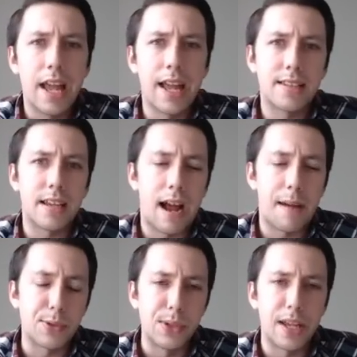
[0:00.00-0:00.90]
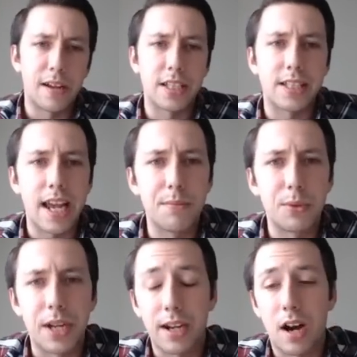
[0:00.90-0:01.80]
it's absolutely
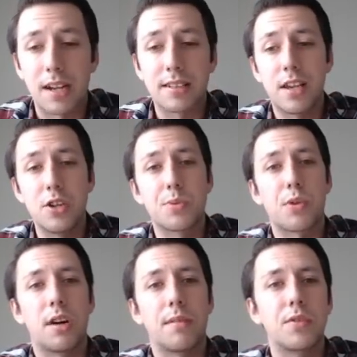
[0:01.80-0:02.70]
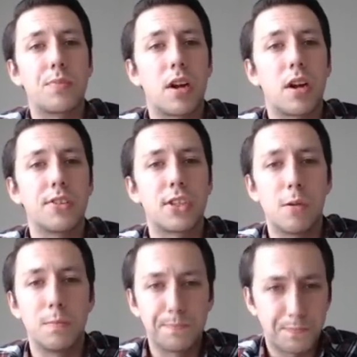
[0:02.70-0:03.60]
unsustainable and causes huge problems, but
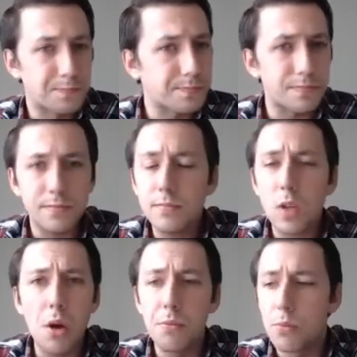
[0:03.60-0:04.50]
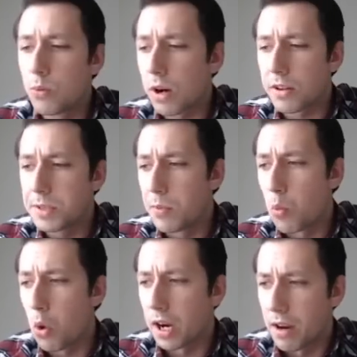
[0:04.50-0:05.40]
also where are these people
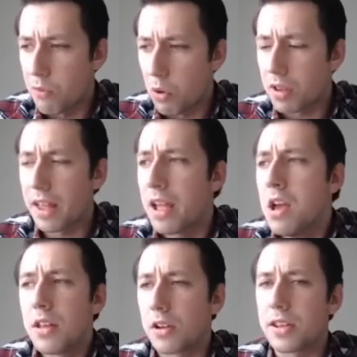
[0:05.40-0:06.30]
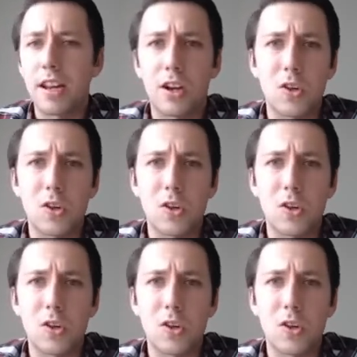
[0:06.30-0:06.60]
working for? Are they going to